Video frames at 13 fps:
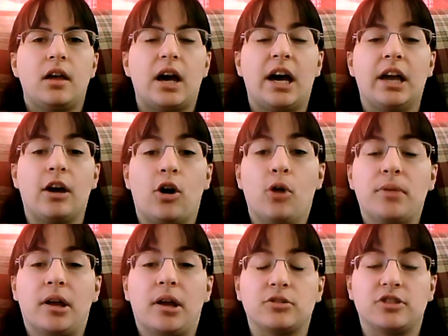I hope
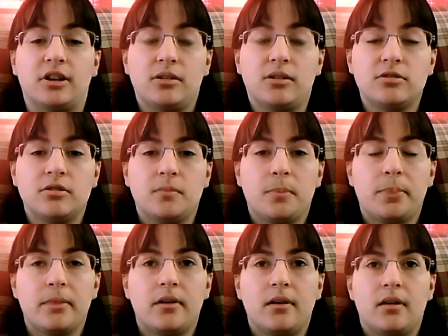that'll change.
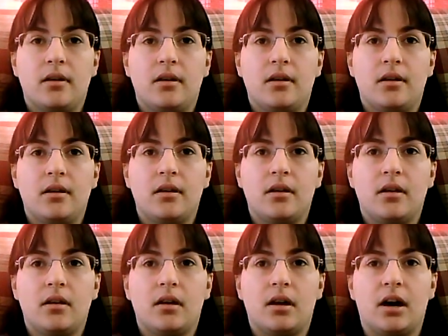
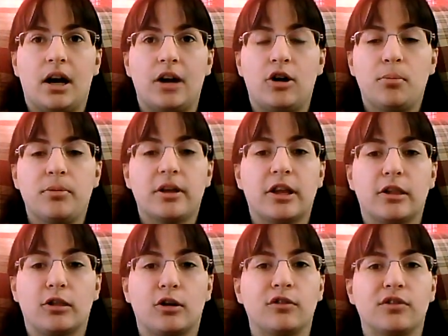I hope they
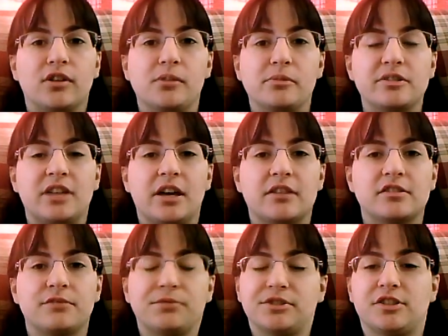can learn from the mistakes
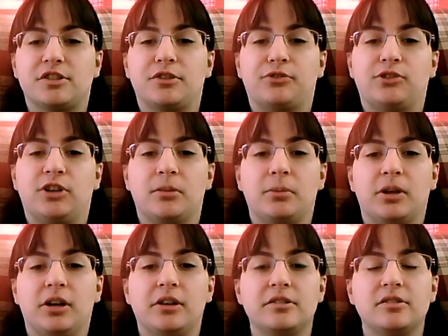of Princess and the Frog
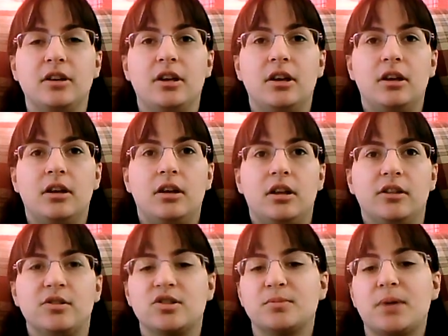because,
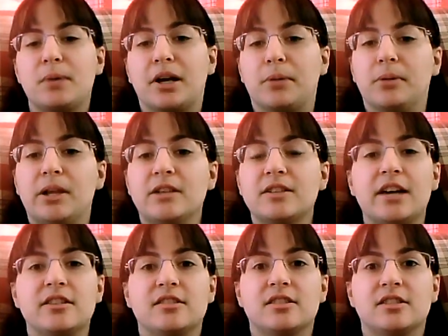despite my complaints, I
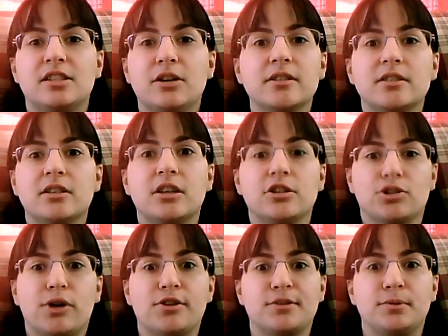seriously
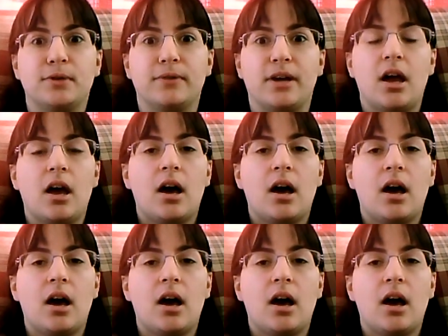enjoyed this movie.